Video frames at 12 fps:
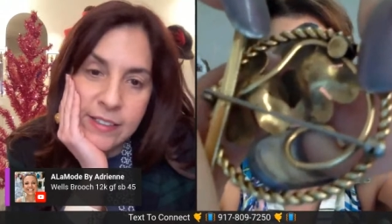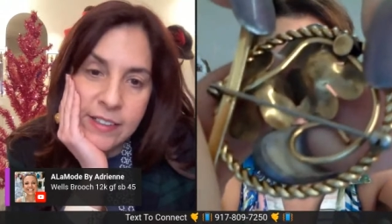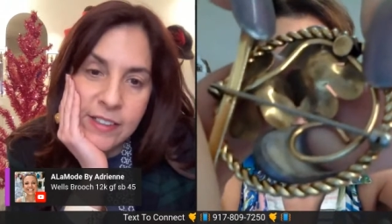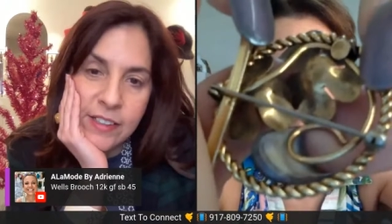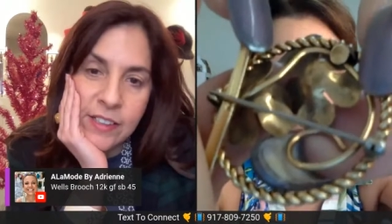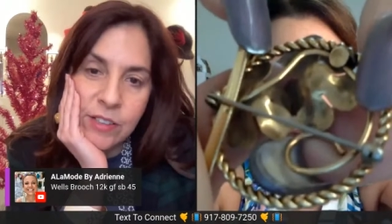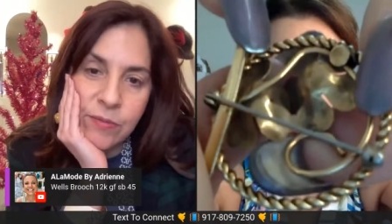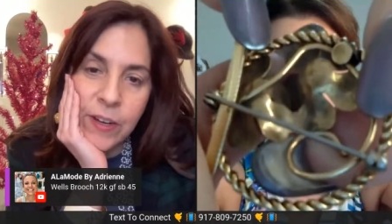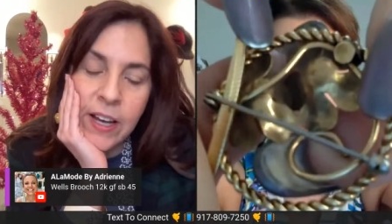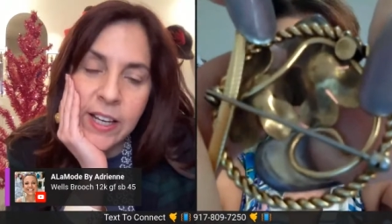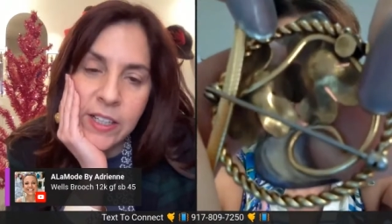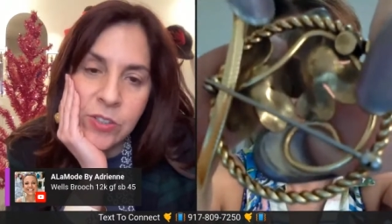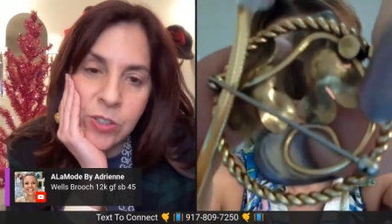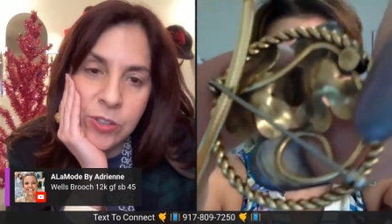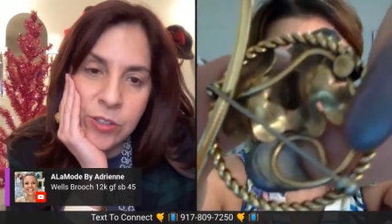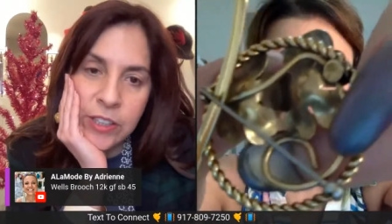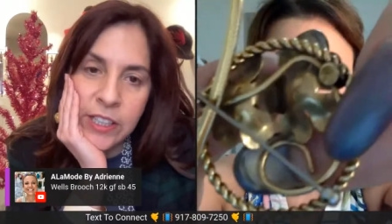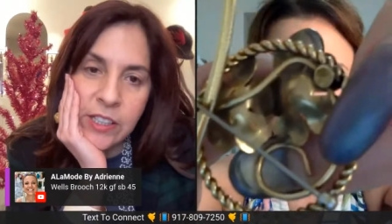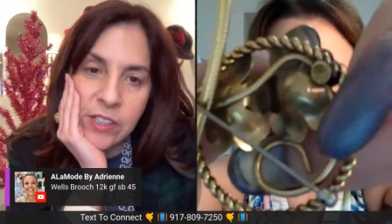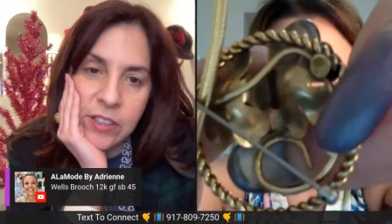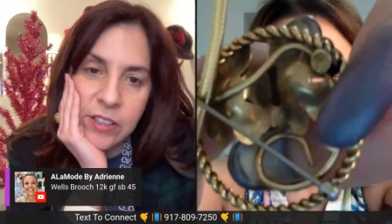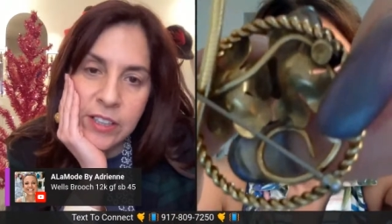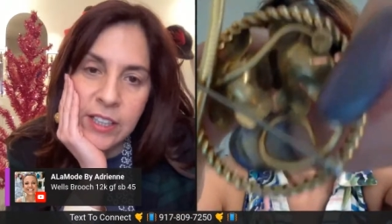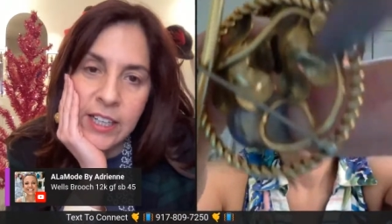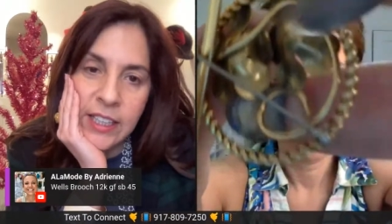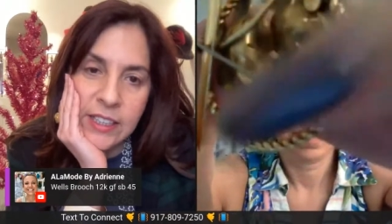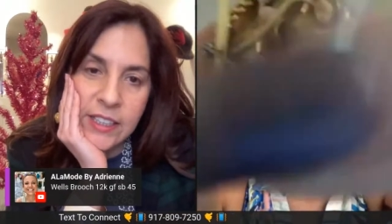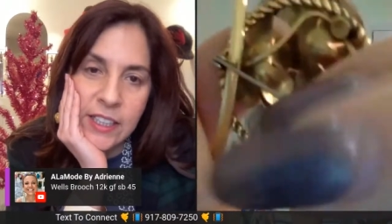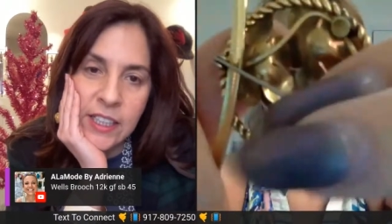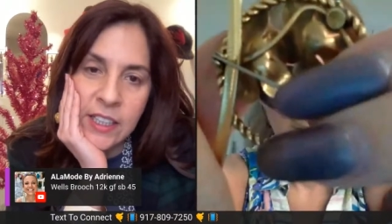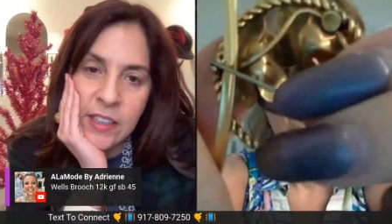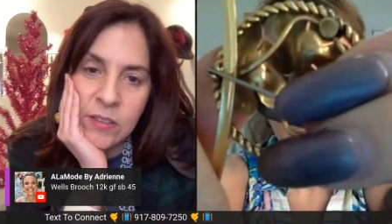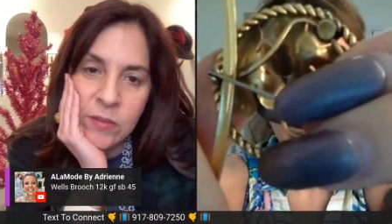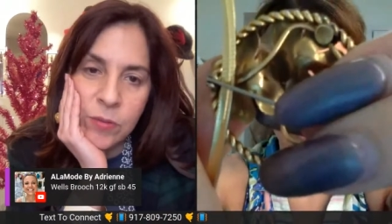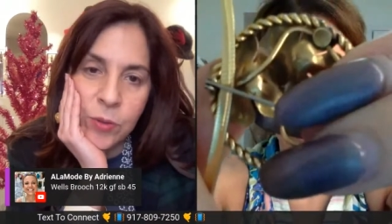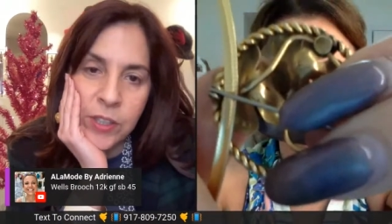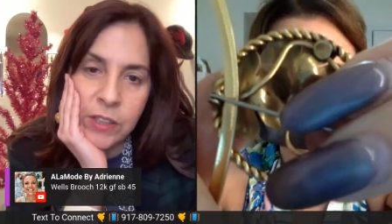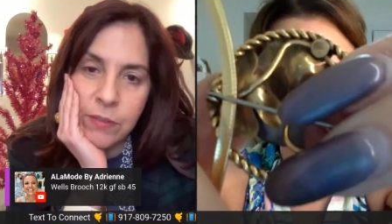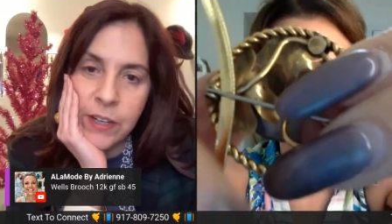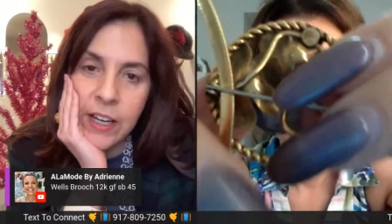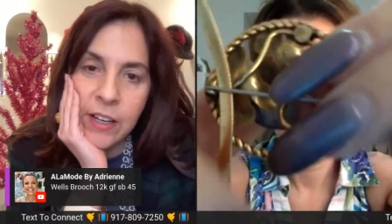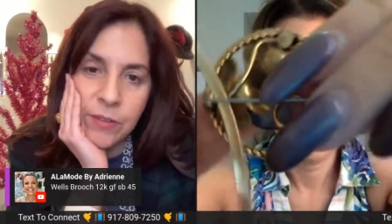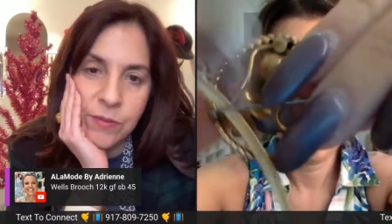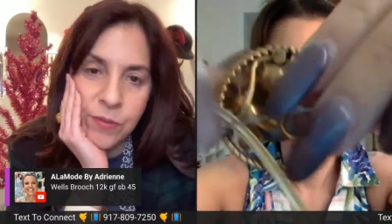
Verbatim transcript: This is fine jewelry circa 1945,